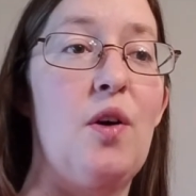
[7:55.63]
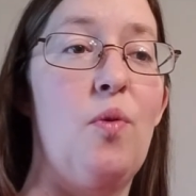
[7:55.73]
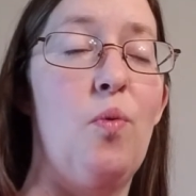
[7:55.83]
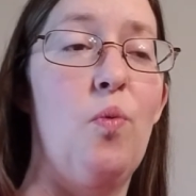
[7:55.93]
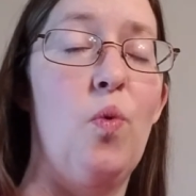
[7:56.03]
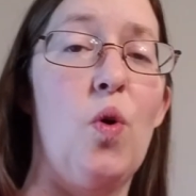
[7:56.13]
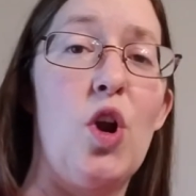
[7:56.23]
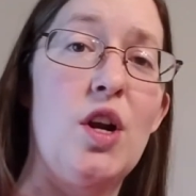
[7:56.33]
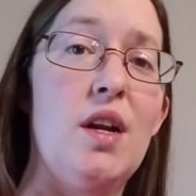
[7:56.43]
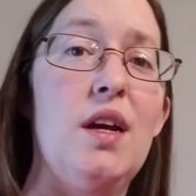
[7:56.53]

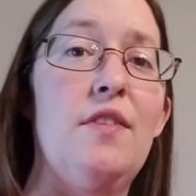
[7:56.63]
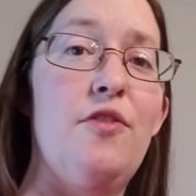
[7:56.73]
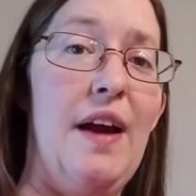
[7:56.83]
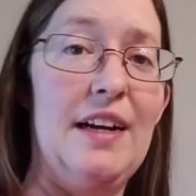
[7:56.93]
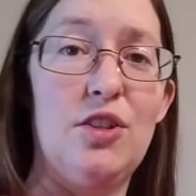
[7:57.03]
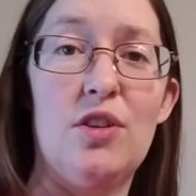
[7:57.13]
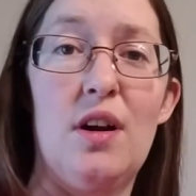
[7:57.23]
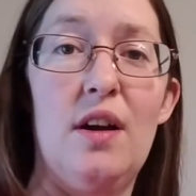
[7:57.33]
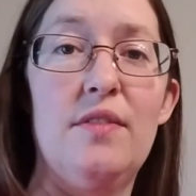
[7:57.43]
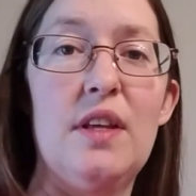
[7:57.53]
worn factor
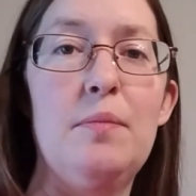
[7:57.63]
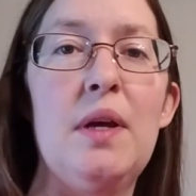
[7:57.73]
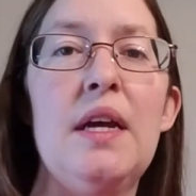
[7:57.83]
of them,